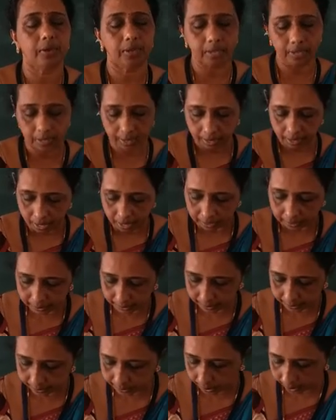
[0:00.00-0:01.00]
Okay.
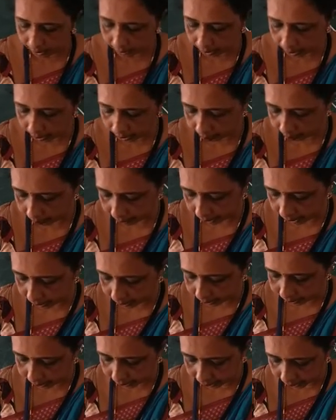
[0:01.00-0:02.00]
These are the
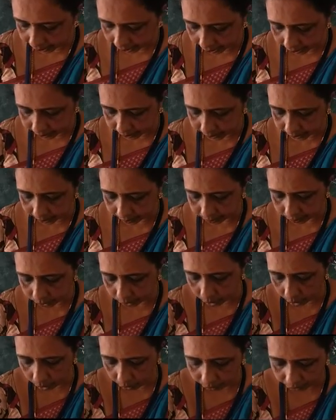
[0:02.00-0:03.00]
basic
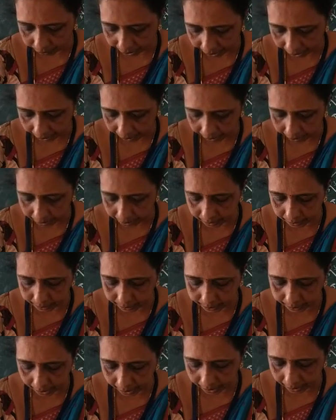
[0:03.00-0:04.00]
concepts of
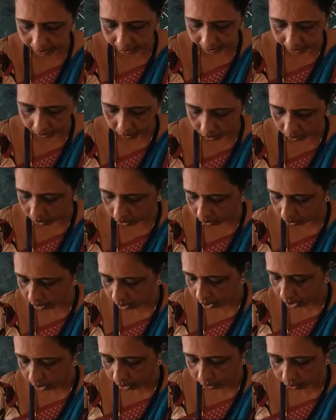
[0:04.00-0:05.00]
angles. I recall
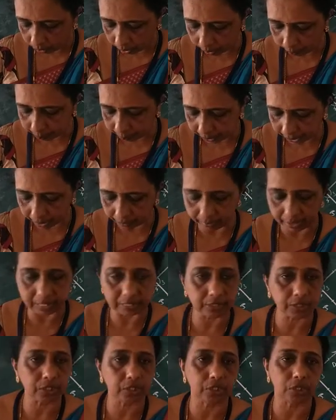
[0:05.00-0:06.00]
your
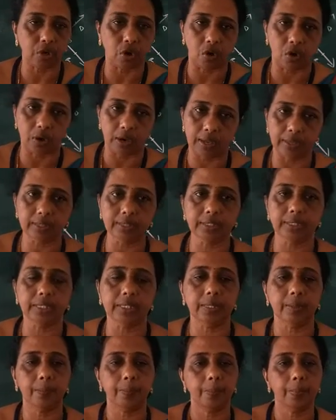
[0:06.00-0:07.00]
previous knowledge.
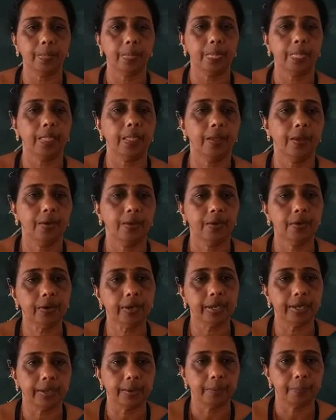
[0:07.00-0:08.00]

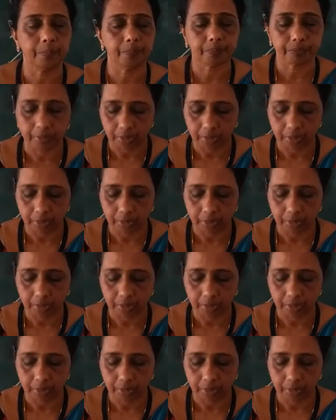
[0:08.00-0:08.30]
Okay.